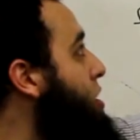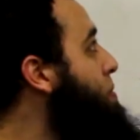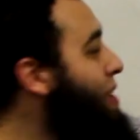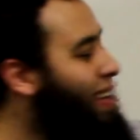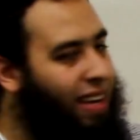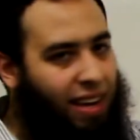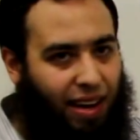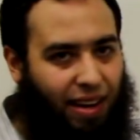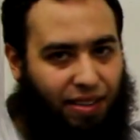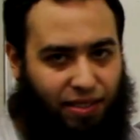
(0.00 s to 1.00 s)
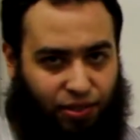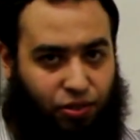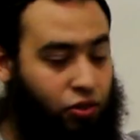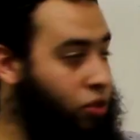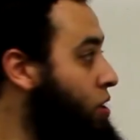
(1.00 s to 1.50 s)
they make a
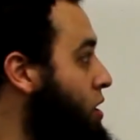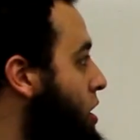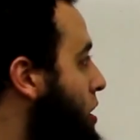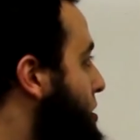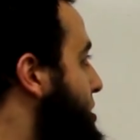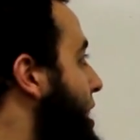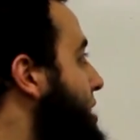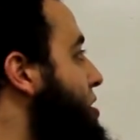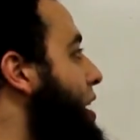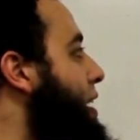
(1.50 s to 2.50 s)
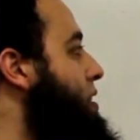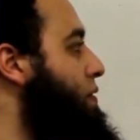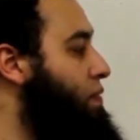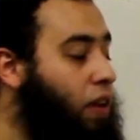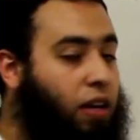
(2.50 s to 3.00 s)
research. On the other
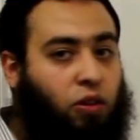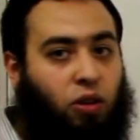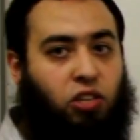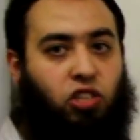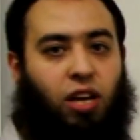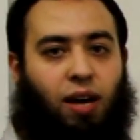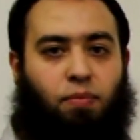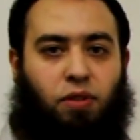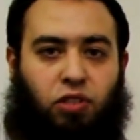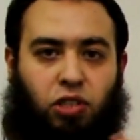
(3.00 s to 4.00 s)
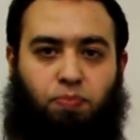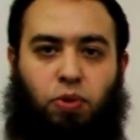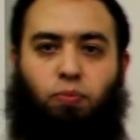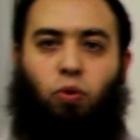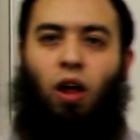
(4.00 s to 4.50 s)
hand, filling knowledge gap, these
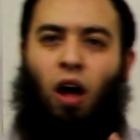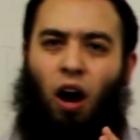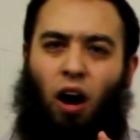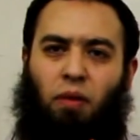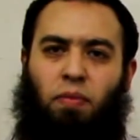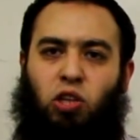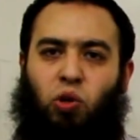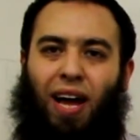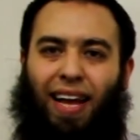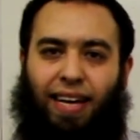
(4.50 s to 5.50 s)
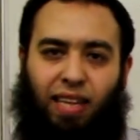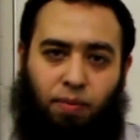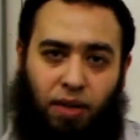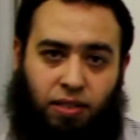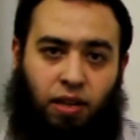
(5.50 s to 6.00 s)
people are major
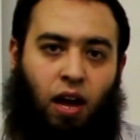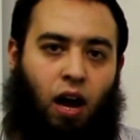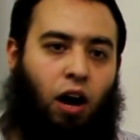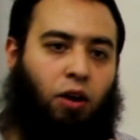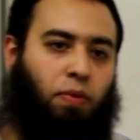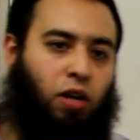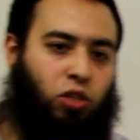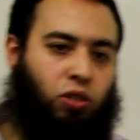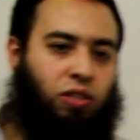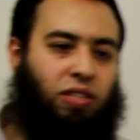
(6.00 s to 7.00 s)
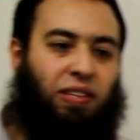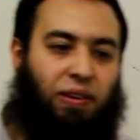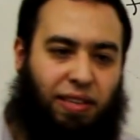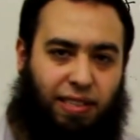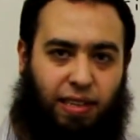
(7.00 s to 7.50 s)
academics, are major
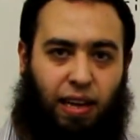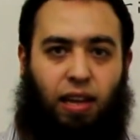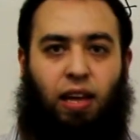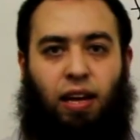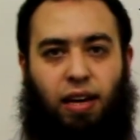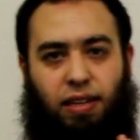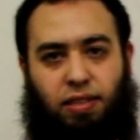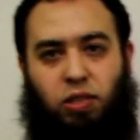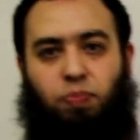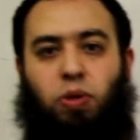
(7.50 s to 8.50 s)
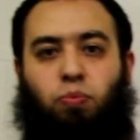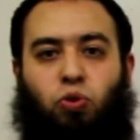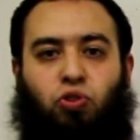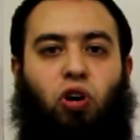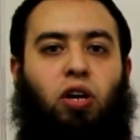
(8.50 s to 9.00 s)
theoretical, and these
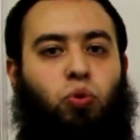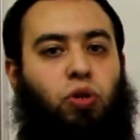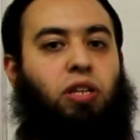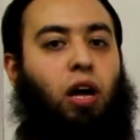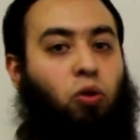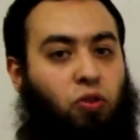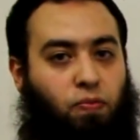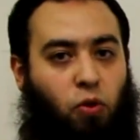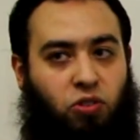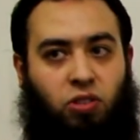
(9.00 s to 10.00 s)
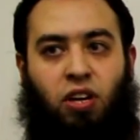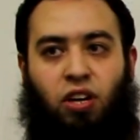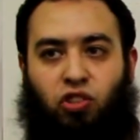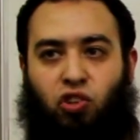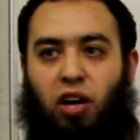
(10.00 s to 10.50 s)
people try to read a lot of books,
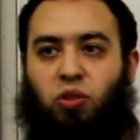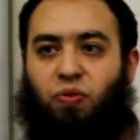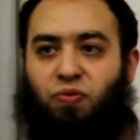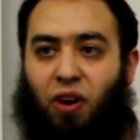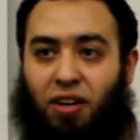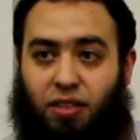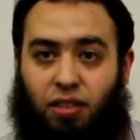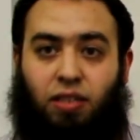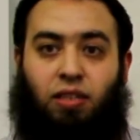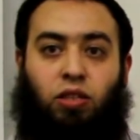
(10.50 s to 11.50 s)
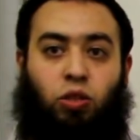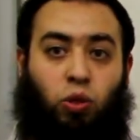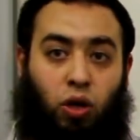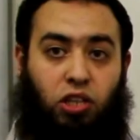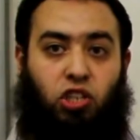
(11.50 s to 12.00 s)
try to find
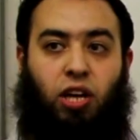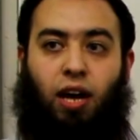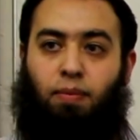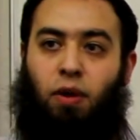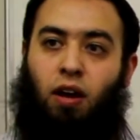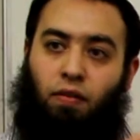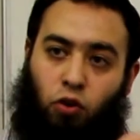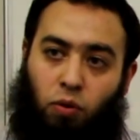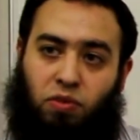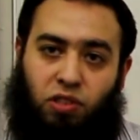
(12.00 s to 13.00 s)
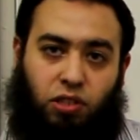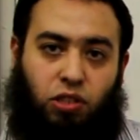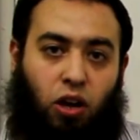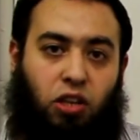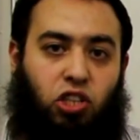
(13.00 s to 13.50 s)
knowledge gap. From
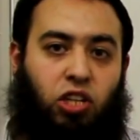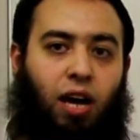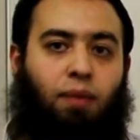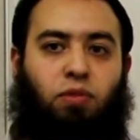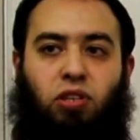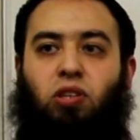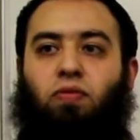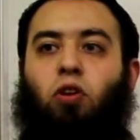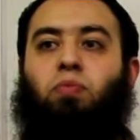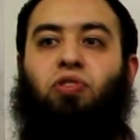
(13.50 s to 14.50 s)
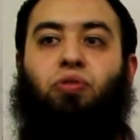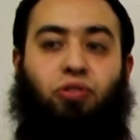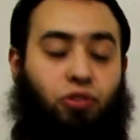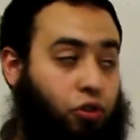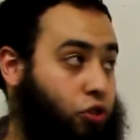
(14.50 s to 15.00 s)
this knowledge gap, they develop their
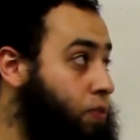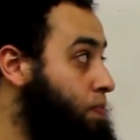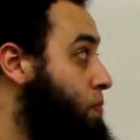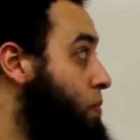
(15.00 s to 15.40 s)
research.